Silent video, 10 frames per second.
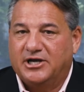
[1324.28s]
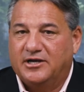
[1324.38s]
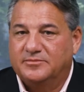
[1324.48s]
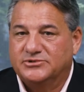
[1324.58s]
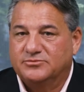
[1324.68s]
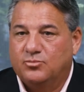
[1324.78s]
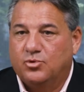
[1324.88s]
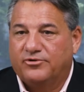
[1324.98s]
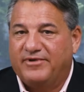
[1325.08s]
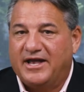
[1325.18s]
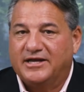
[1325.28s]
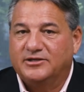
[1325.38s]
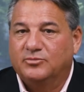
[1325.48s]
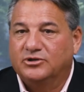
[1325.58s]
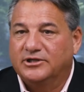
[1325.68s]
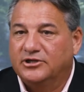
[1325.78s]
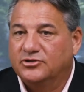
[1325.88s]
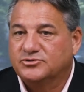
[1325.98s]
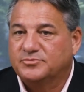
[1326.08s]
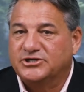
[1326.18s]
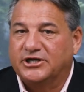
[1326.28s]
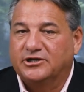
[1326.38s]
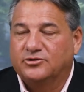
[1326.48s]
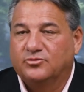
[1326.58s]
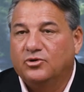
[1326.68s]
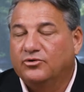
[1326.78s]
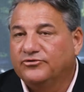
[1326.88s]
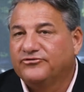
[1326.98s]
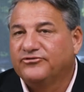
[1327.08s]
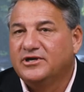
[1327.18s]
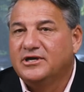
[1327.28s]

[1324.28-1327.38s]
becomes more valuable in those particular roles.